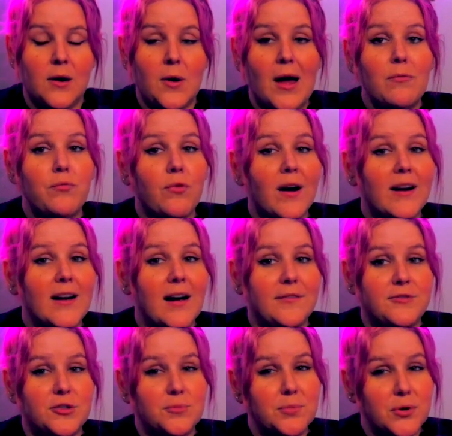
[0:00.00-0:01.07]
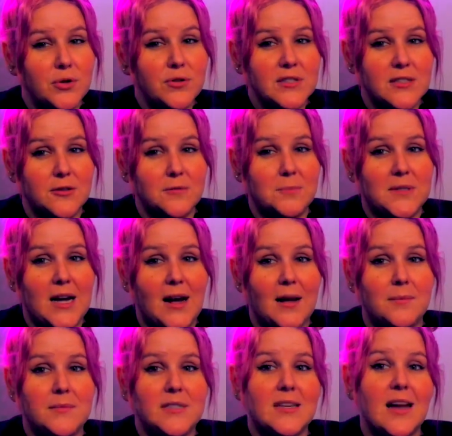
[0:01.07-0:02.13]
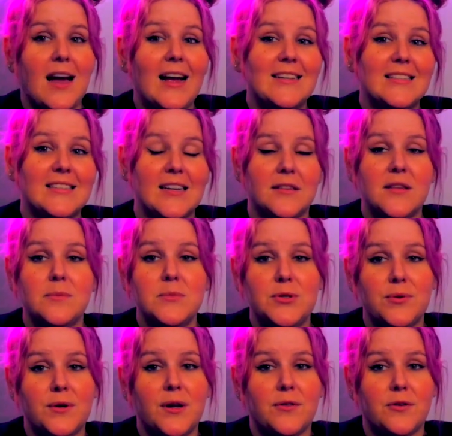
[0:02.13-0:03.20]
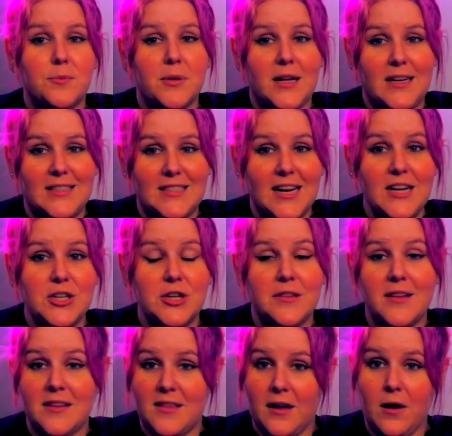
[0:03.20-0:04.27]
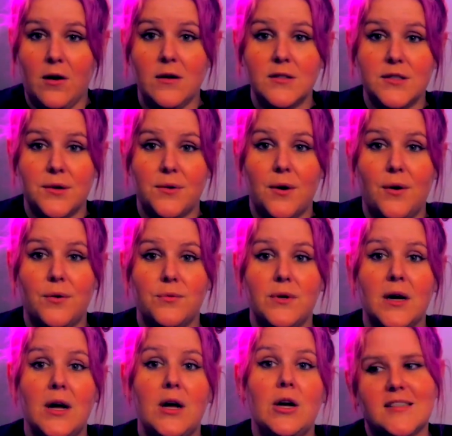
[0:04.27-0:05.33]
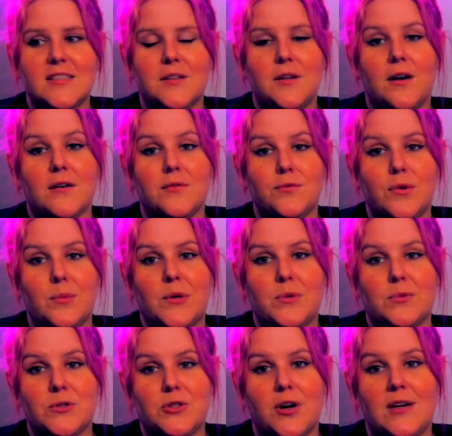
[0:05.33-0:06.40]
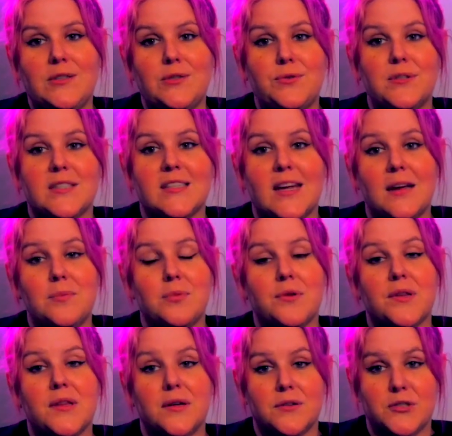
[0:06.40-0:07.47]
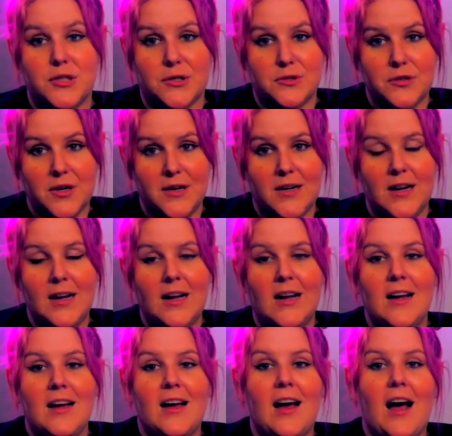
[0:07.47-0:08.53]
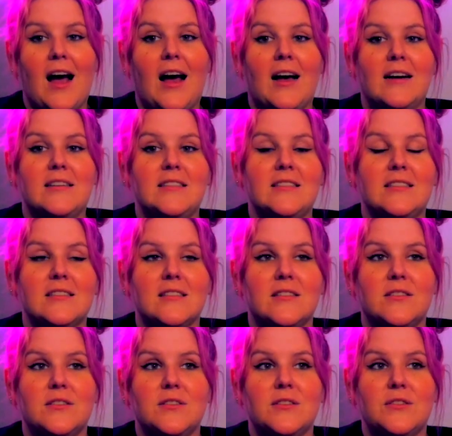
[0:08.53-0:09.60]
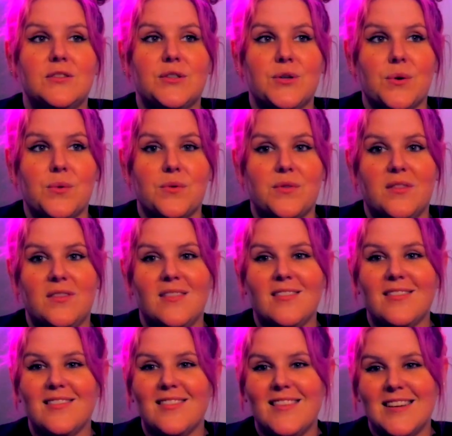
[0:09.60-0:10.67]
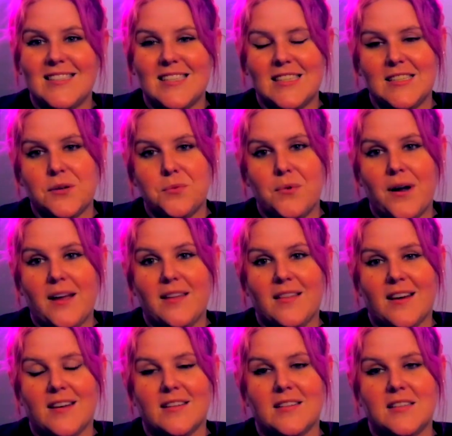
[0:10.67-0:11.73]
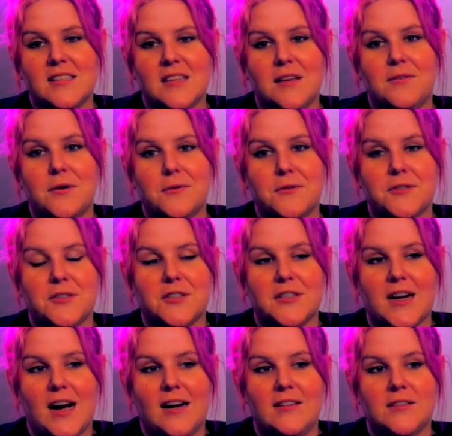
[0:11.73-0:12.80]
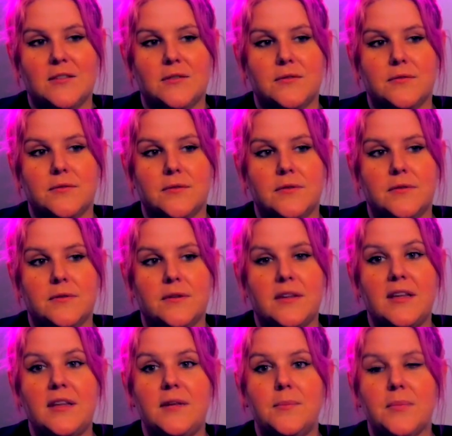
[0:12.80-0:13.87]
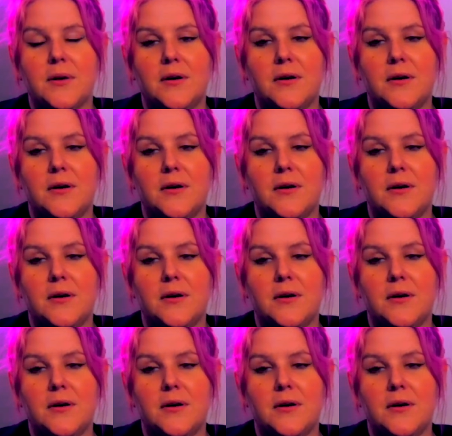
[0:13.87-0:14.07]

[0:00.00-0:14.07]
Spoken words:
right after birth sometimes and send them to another plantation that they also owned, as a lot of women were trying to escape with their children. And so this is a way that slave owners could kind of keep